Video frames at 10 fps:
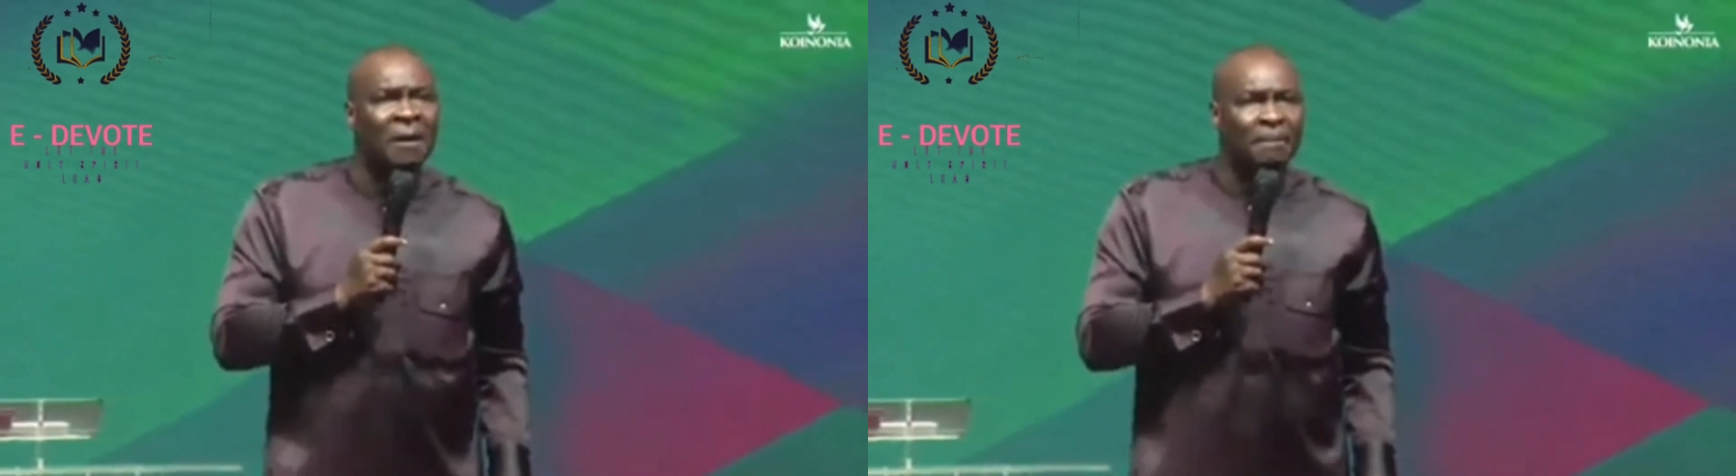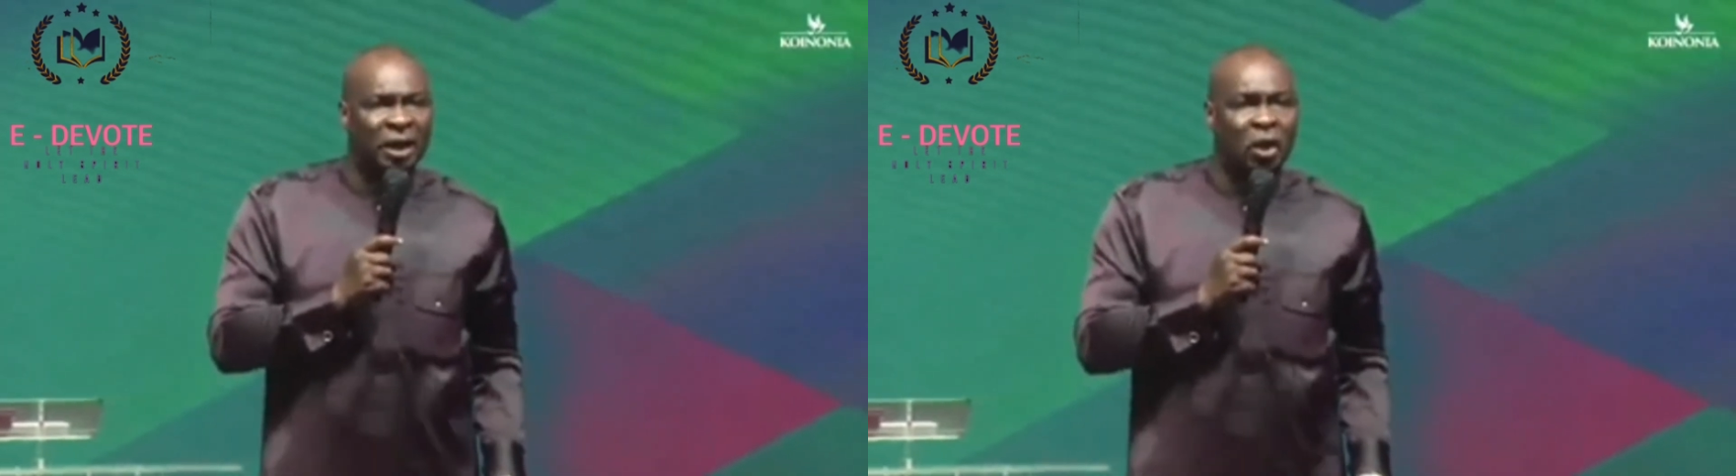
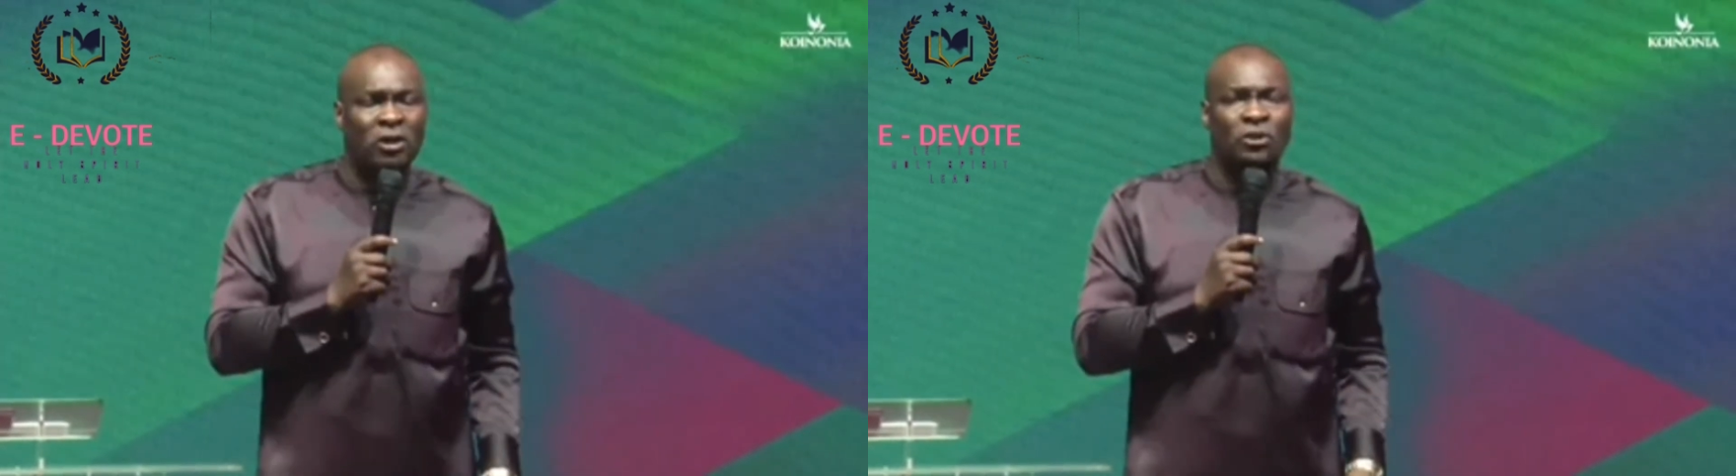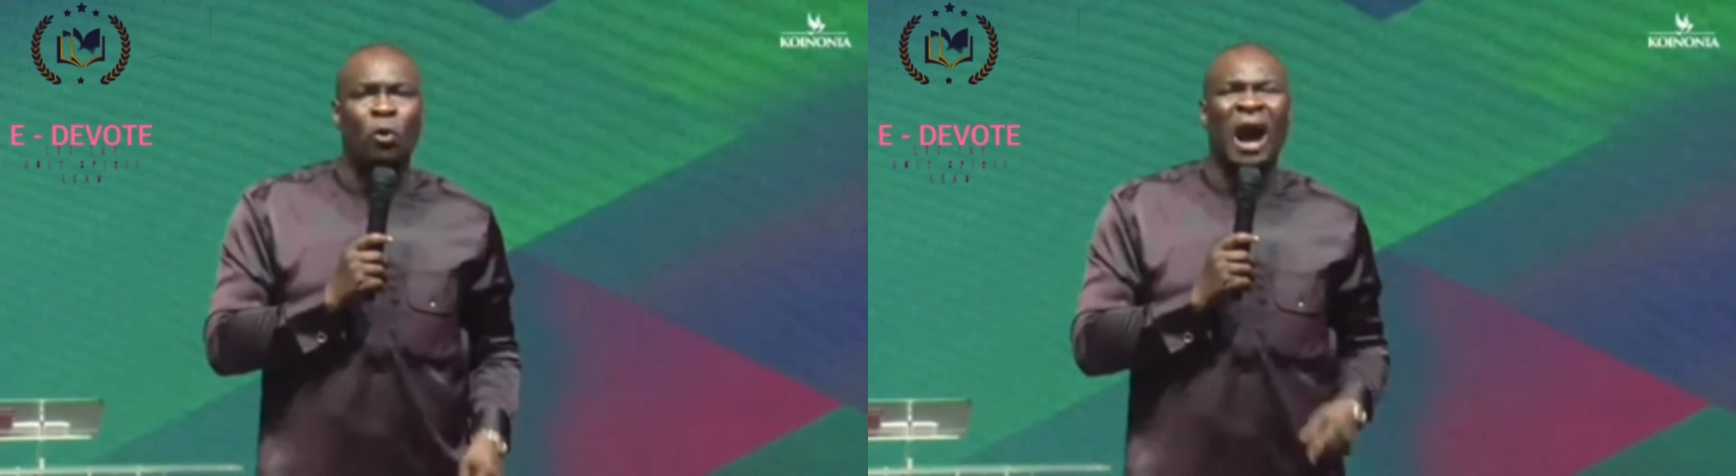
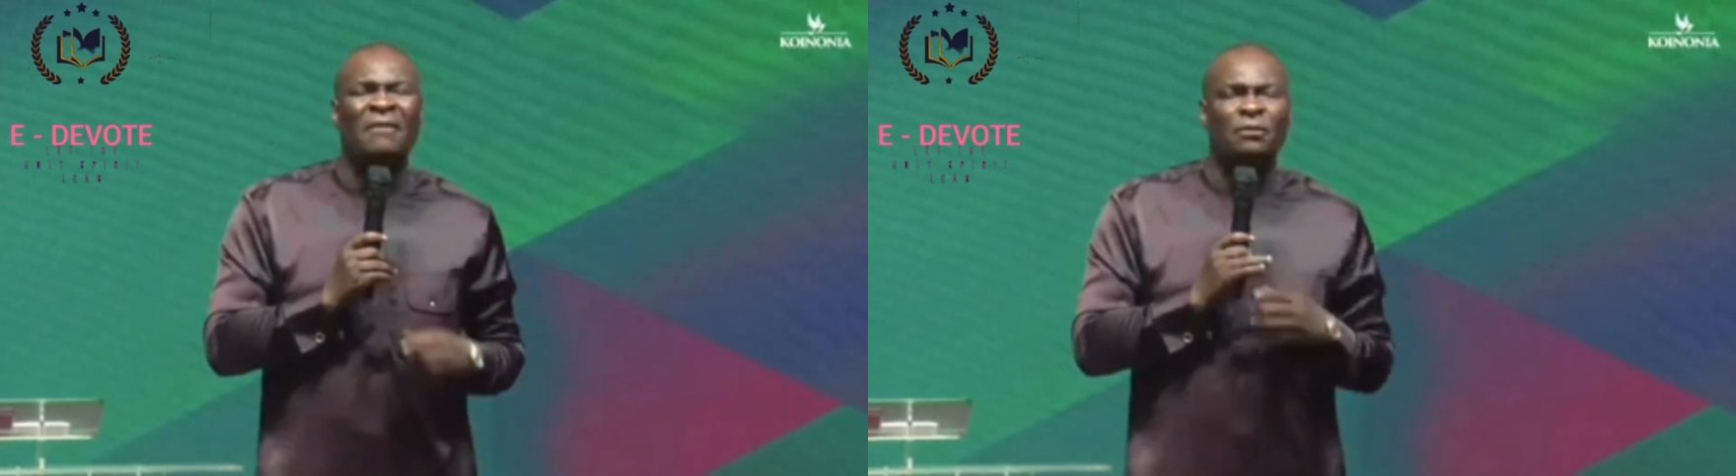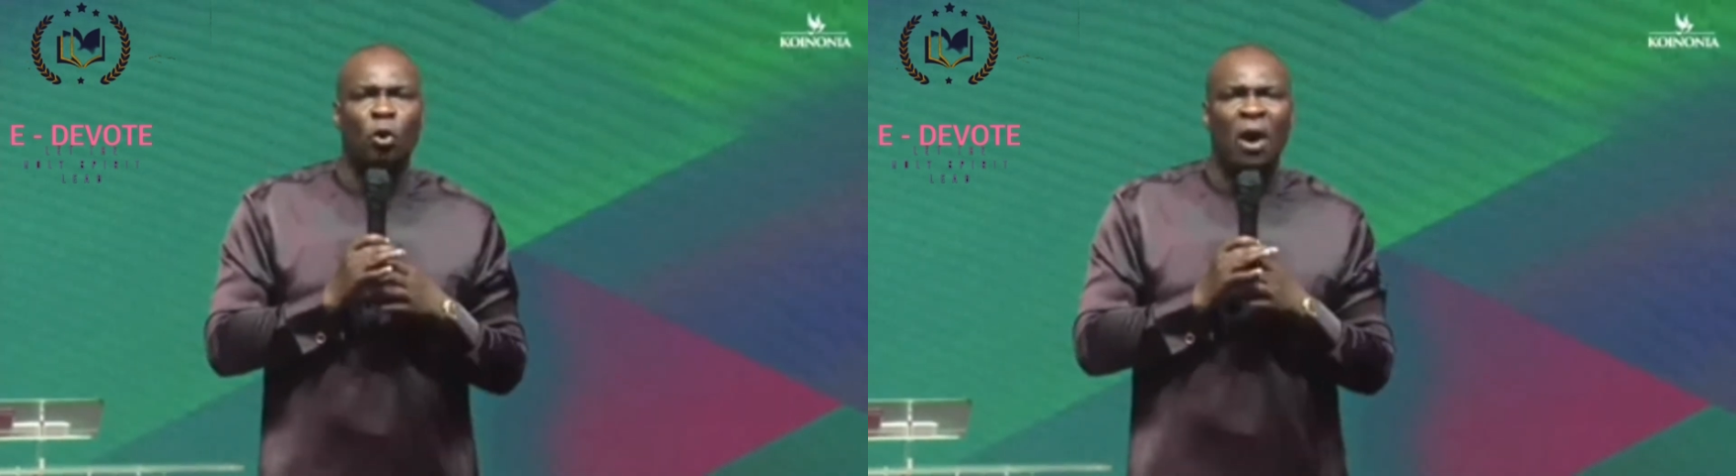because you
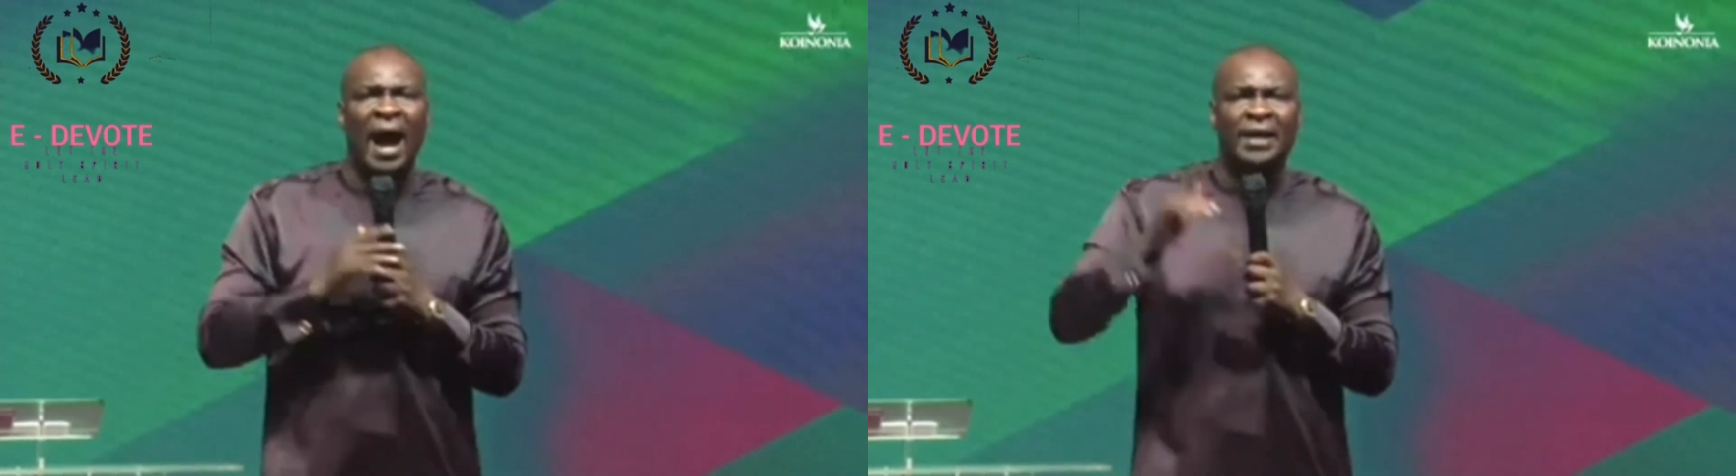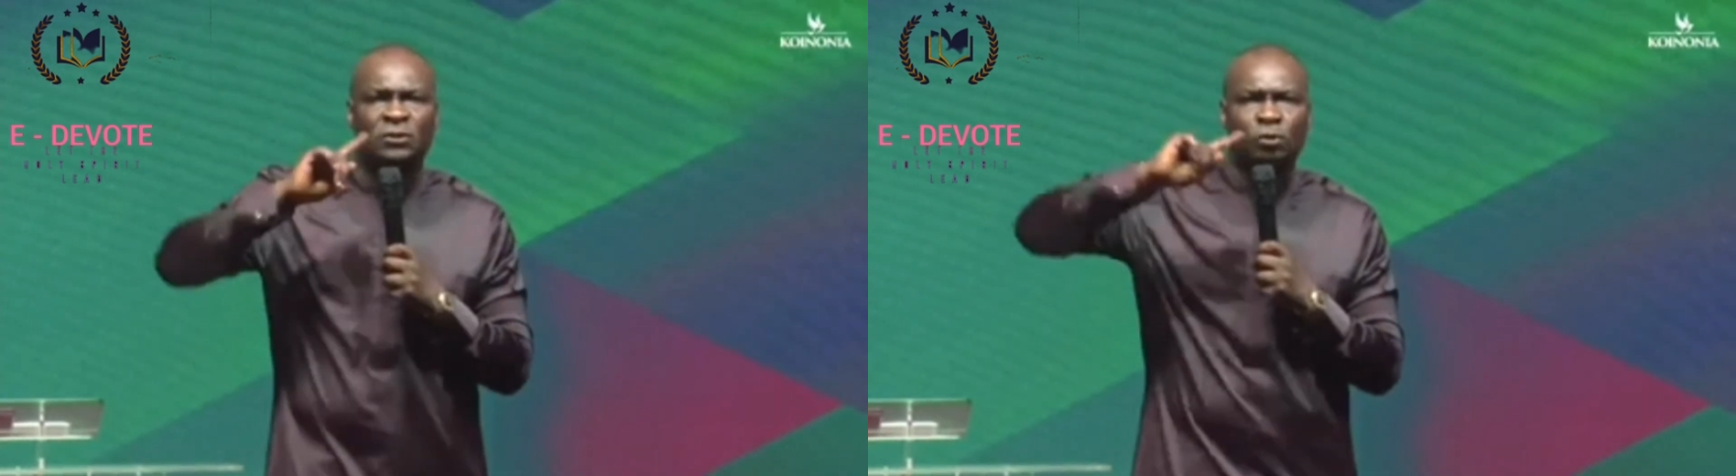have no eyes